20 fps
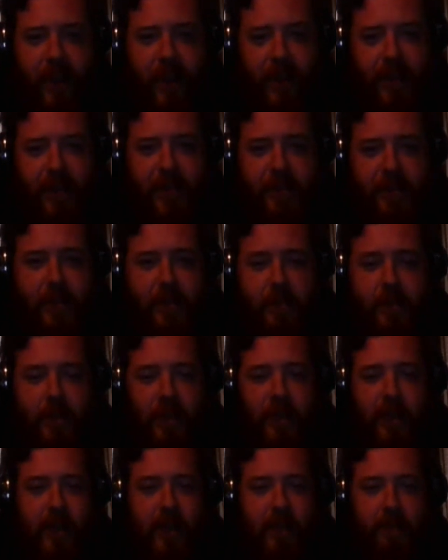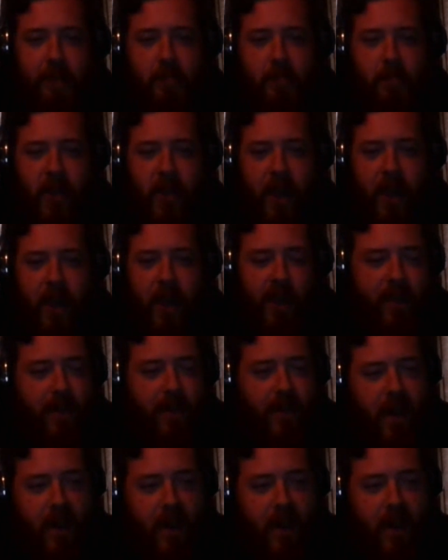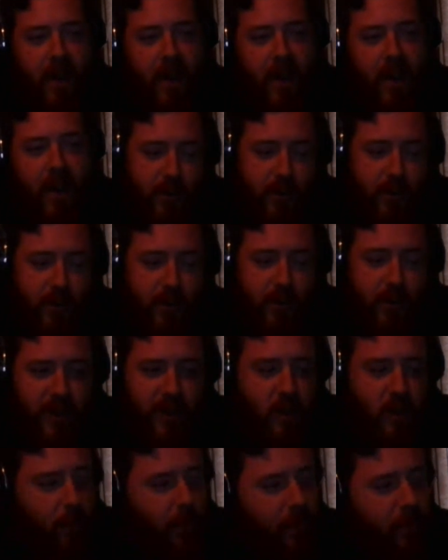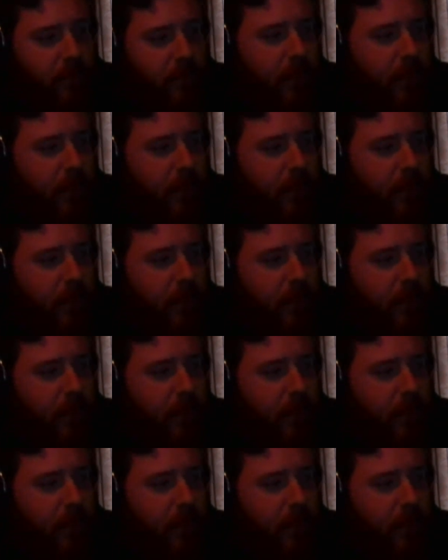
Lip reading: like the audience is completely moronic, which I